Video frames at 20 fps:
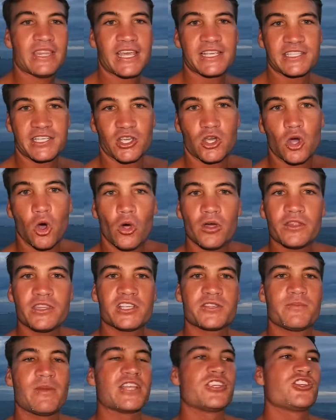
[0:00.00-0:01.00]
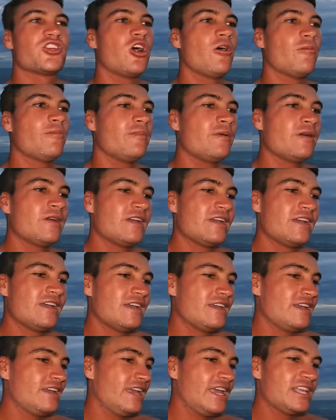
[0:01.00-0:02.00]
this and calling this my job,
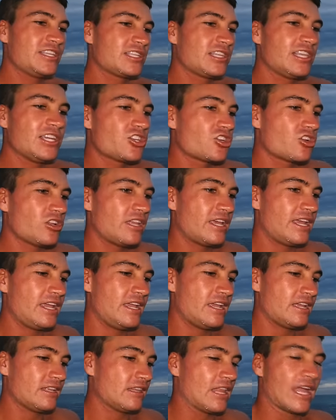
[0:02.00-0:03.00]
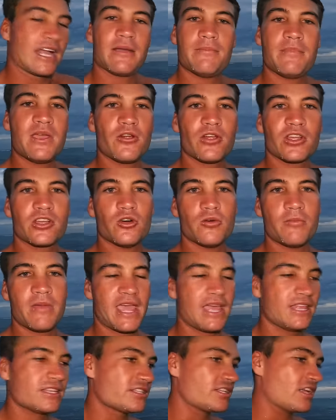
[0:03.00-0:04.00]
it's literally like a miracle,
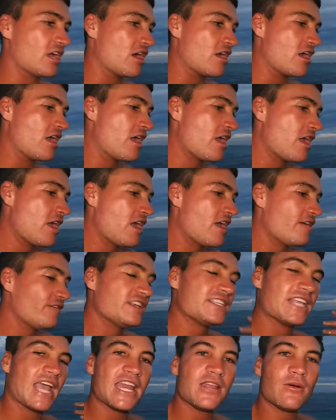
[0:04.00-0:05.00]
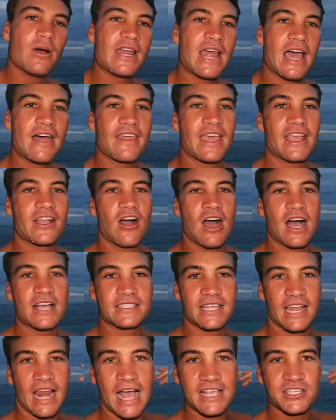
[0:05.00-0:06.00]
man. So if there's anyone out there,
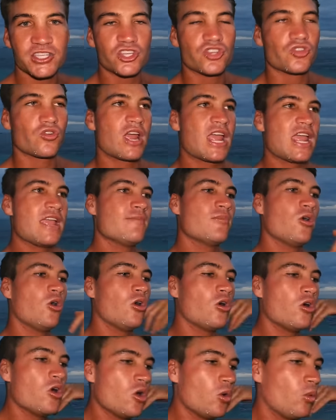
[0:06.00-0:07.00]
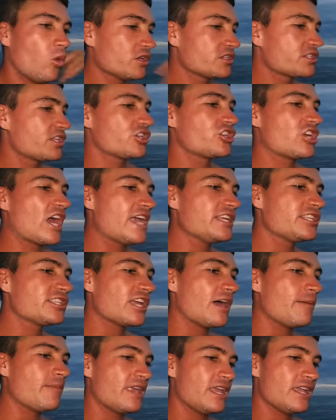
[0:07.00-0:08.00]
guys, that has a dream or wants to chase
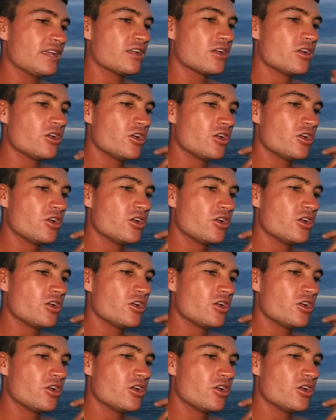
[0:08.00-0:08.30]
something,